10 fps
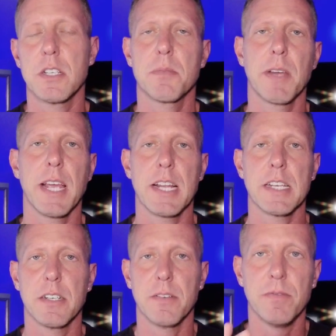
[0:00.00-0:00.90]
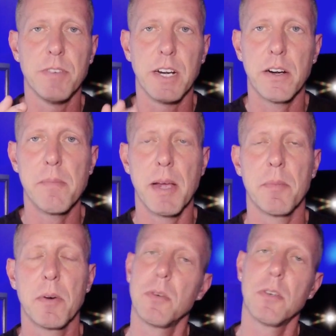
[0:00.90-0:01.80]
on display ads they're very
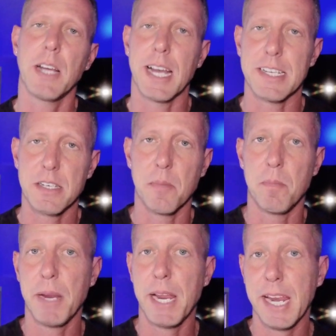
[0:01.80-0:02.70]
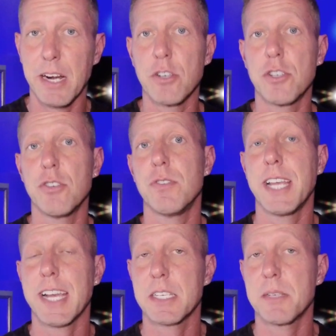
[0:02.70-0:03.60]
memorable as compared to
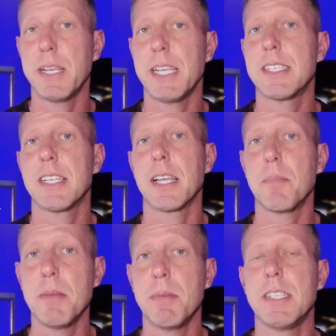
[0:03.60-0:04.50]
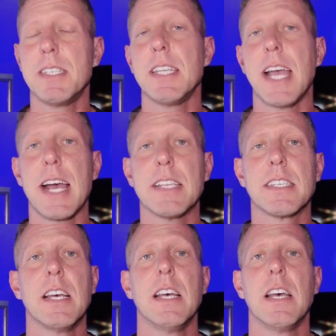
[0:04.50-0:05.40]
text-based like ppc
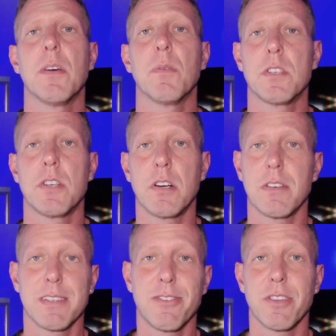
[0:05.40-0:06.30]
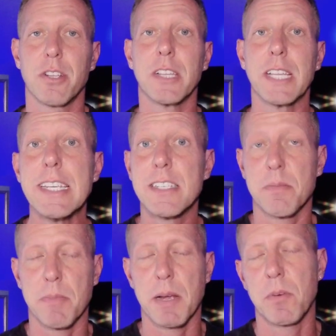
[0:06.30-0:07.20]
ads which are sort of the
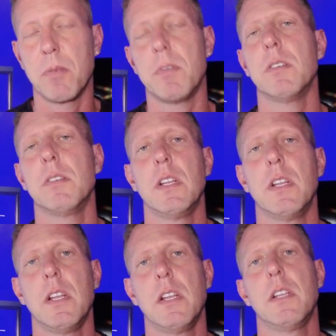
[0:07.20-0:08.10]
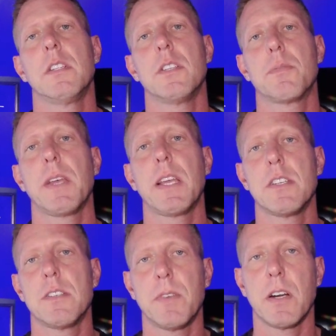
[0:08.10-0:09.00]
least memorable. Display
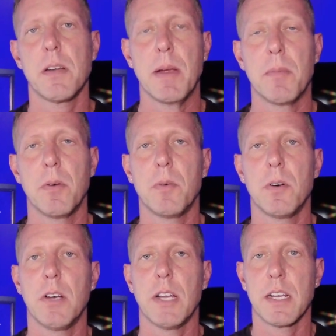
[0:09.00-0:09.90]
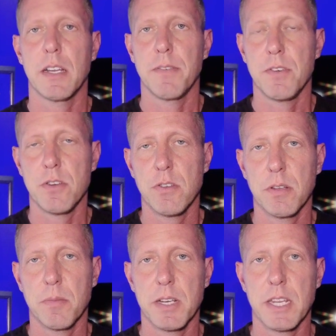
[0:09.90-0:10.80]
ads are very memorable, and if you do
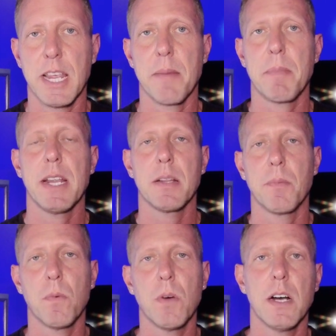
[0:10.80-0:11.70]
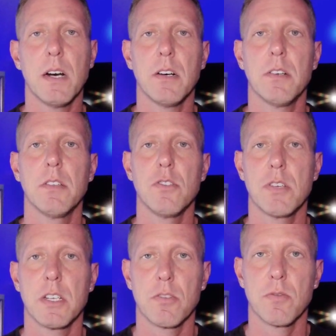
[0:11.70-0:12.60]
them and campaign them well,
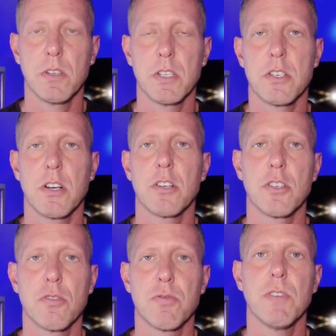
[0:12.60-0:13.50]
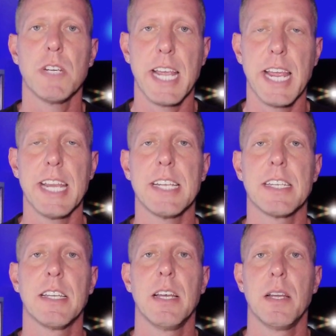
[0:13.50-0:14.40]
you can really start to create